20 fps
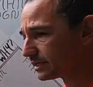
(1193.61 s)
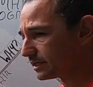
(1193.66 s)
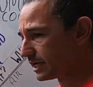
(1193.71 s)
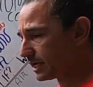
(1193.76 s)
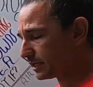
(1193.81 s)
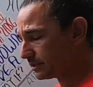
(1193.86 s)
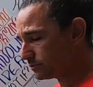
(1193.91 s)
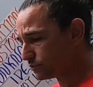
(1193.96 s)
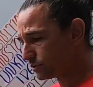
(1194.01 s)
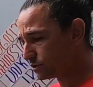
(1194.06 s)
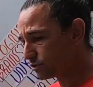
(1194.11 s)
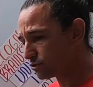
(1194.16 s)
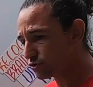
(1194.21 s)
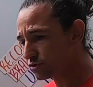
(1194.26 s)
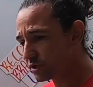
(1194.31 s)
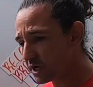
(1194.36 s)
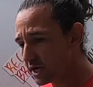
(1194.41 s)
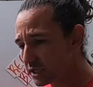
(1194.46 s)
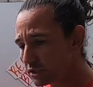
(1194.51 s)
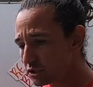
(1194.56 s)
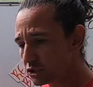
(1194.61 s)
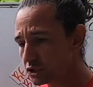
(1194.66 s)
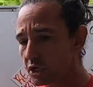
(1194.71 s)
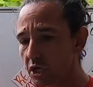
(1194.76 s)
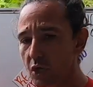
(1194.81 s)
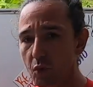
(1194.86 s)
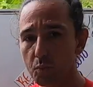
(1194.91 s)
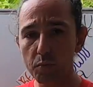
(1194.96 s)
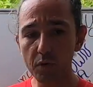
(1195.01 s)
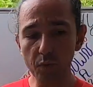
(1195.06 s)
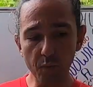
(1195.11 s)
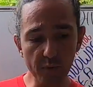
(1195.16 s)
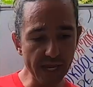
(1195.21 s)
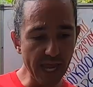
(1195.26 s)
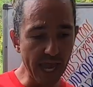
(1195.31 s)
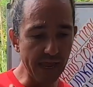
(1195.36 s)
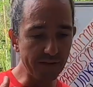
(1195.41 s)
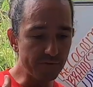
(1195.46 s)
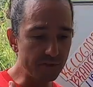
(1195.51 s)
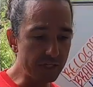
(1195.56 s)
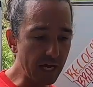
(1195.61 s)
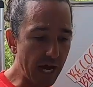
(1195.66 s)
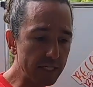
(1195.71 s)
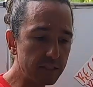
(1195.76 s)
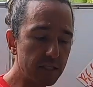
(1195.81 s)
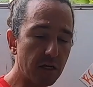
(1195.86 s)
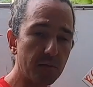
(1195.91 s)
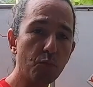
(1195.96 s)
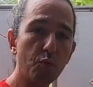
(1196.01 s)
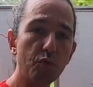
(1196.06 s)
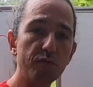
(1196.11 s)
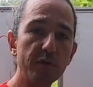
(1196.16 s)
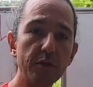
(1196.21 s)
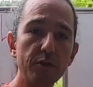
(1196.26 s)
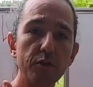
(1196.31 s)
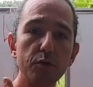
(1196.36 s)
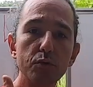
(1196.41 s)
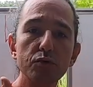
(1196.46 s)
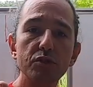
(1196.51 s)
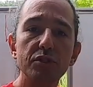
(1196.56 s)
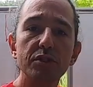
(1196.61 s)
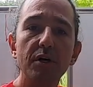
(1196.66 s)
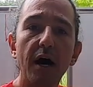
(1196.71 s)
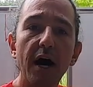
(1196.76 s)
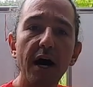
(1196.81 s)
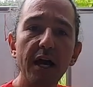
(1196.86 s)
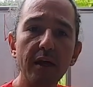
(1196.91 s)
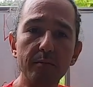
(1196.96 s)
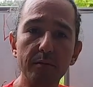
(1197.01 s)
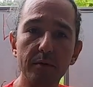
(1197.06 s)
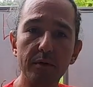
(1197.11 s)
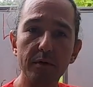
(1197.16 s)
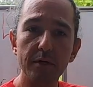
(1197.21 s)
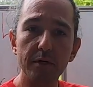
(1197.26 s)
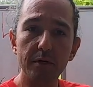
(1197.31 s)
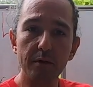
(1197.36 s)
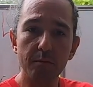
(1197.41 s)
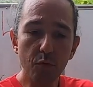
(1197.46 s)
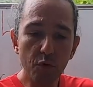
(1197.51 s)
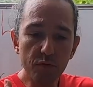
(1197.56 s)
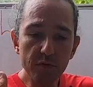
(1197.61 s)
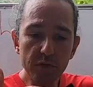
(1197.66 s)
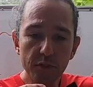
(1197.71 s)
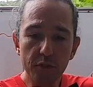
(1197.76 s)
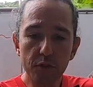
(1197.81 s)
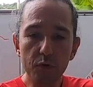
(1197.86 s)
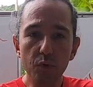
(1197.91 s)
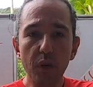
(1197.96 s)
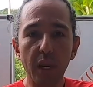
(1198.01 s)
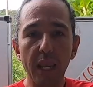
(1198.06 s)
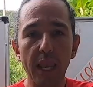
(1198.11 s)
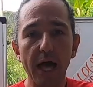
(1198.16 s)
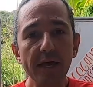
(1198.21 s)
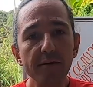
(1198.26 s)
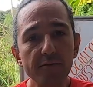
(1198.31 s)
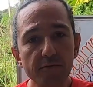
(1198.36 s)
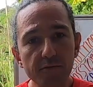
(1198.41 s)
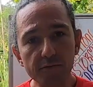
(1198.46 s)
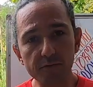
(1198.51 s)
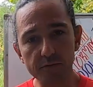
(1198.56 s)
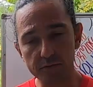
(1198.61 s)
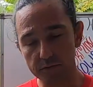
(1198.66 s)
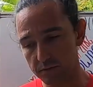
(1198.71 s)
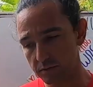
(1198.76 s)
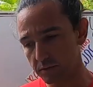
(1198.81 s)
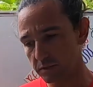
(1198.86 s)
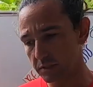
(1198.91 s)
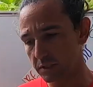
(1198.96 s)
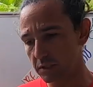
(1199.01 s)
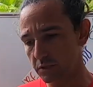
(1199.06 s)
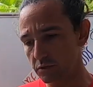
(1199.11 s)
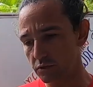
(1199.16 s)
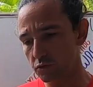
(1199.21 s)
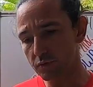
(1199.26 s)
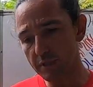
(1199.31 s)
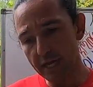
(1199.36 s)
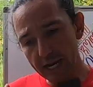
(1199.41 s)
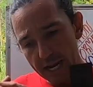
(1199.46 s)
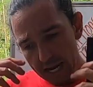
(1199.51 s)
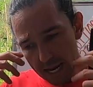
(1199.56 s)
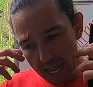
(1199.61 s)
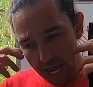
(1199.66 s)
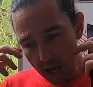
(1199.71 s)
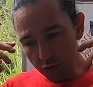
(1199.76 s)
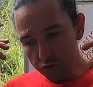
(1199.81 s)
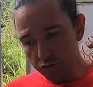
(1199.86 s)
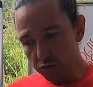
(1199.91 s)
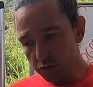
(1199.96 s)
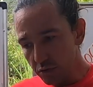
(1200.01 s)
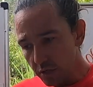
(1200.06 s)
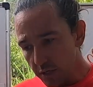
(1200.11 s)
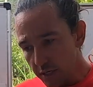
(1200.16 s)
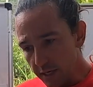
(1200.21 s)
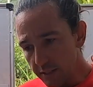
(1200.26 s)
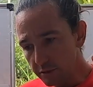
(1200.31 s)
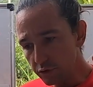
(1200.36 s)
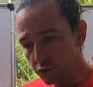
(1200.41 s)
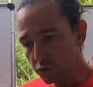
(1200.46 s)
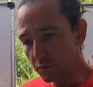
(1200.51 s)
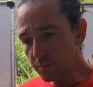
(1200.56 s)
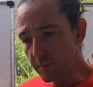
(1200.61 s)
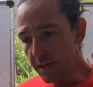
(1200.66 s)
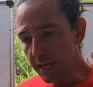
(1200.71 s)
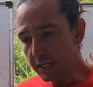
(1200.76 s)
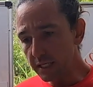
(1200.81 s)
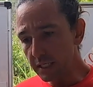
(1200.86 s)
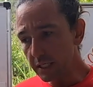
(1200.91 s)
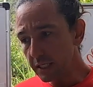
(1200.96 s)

and research, but we have data moving through time, moving through life. So that allows us to make